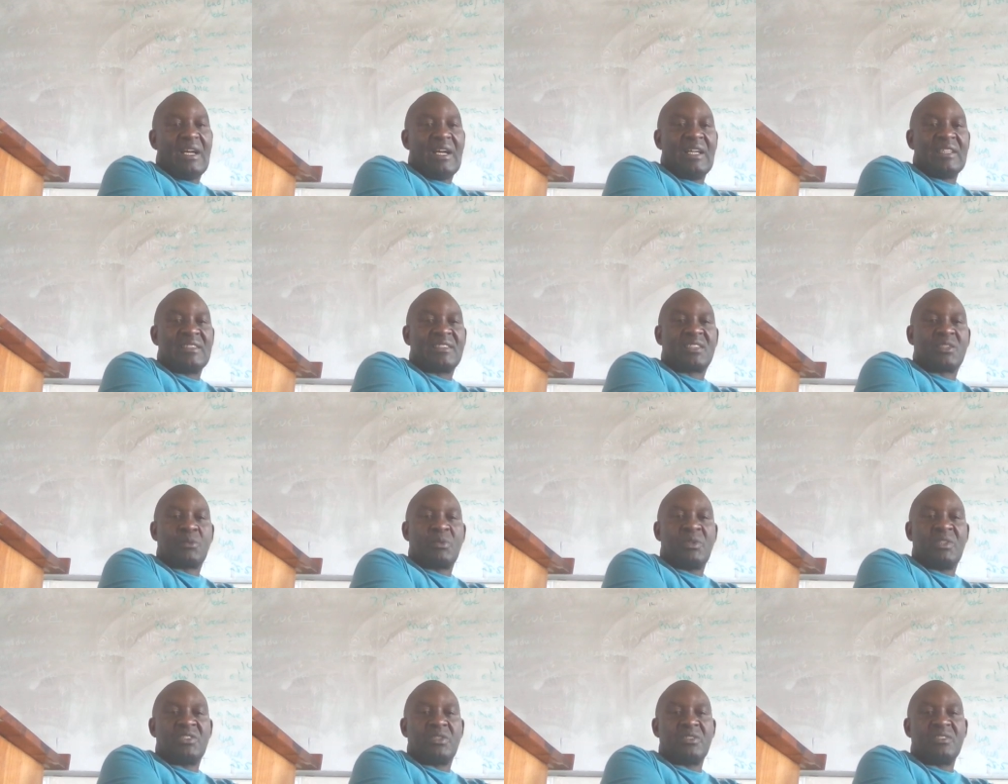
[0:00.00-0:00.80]
asks
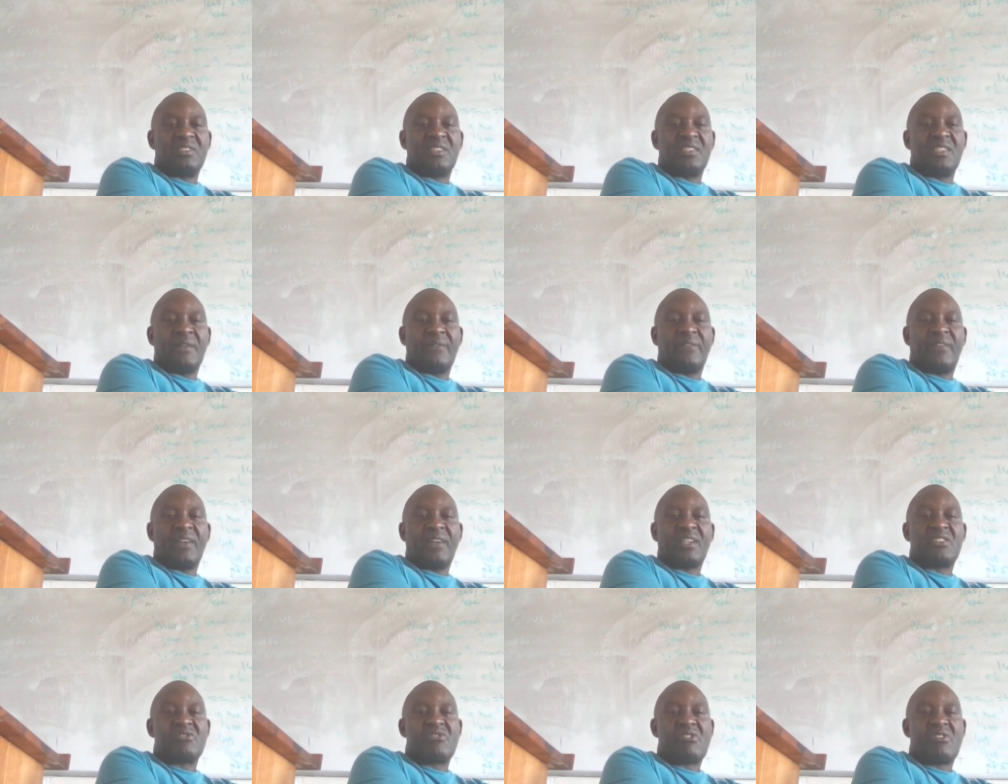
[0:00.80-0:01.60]
questions in a
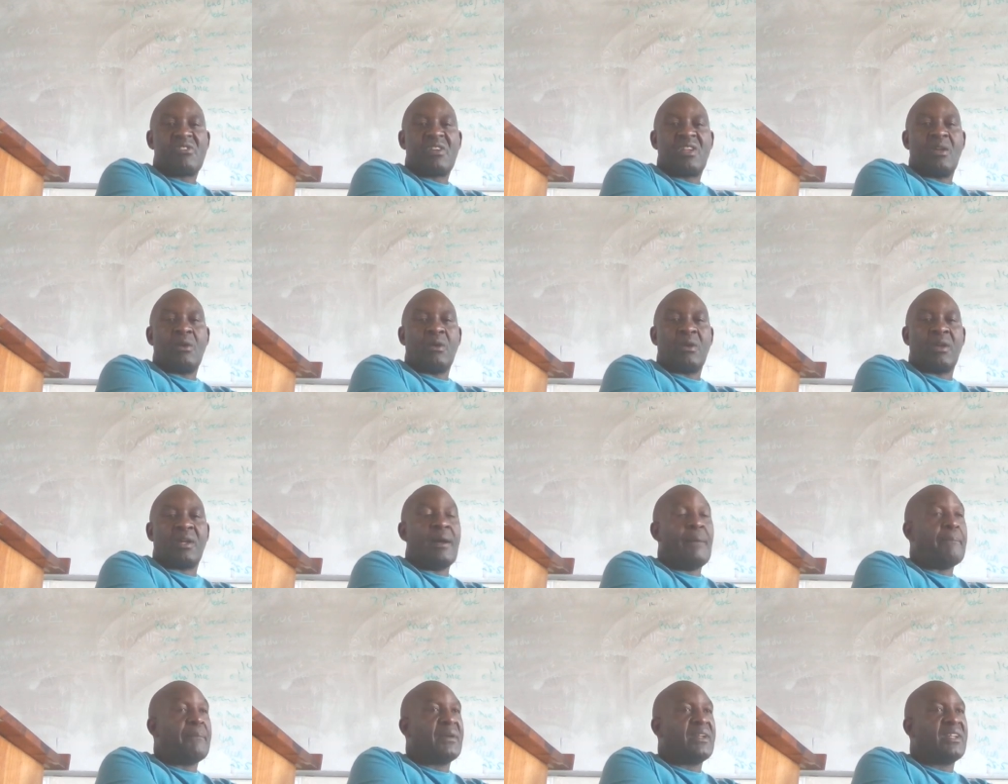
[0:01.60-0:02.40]
factory or a
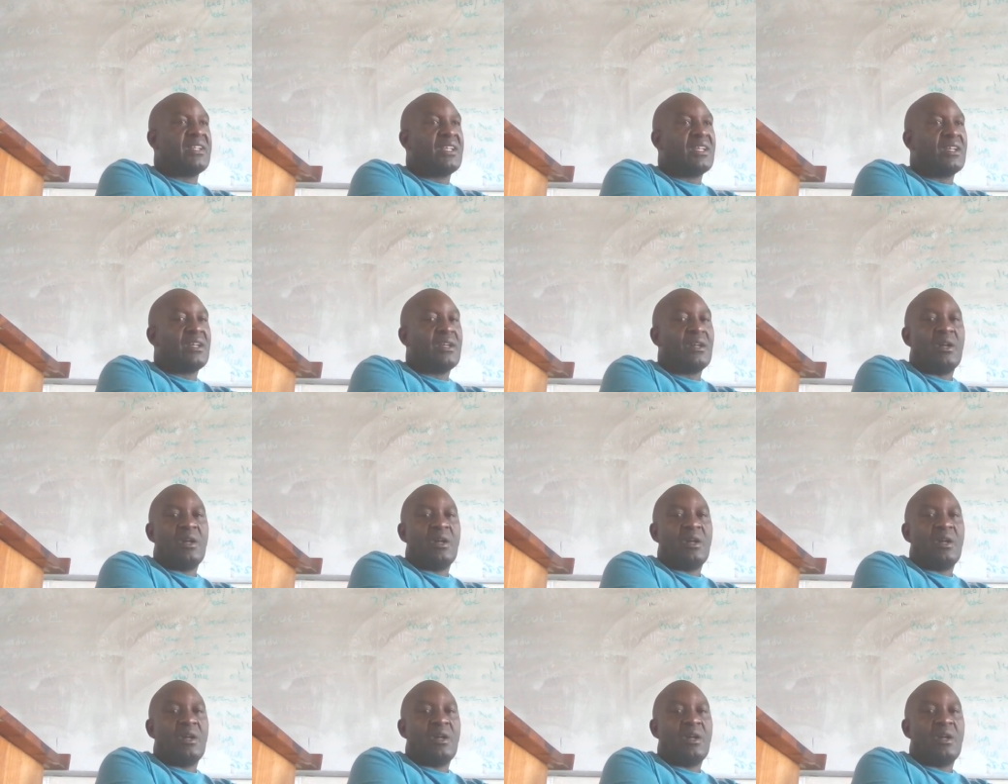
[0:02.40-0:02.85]
company